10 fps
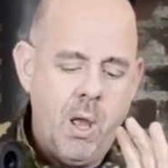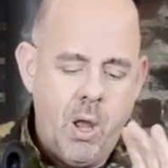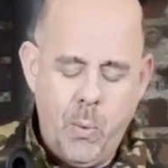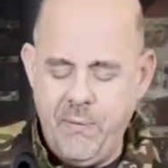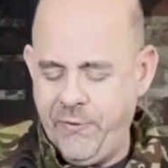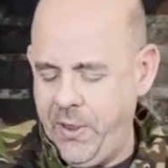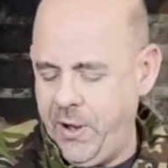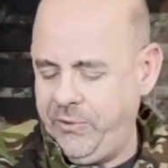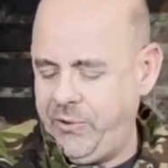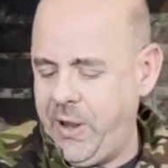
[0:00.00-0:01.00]
I went for the
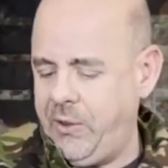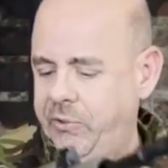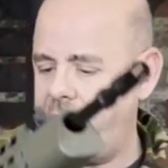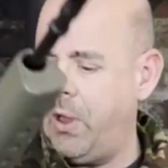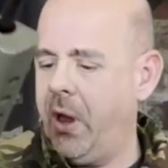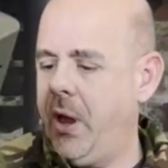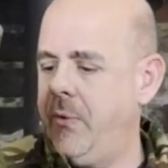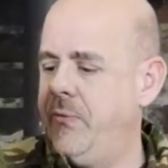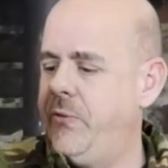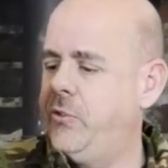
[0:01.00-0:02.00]

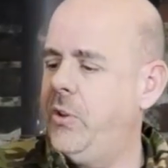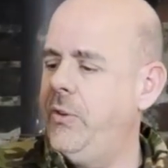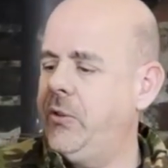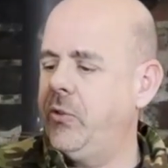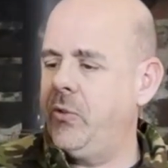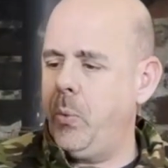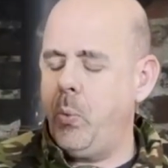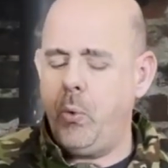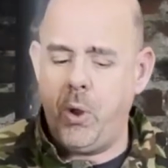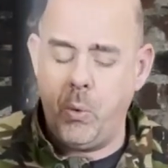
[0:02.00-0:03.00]
ICS for two reasons.
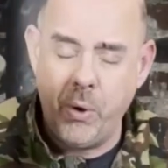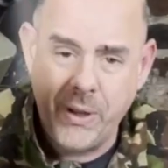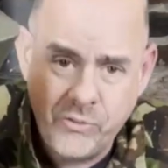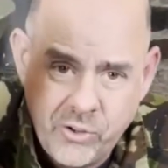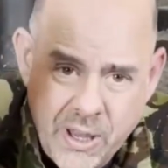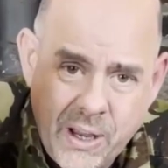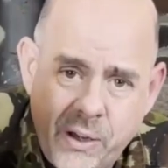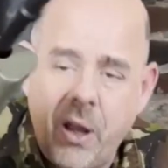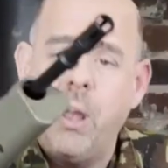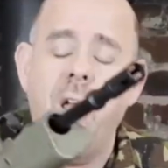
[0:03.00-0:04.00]
I wanted to get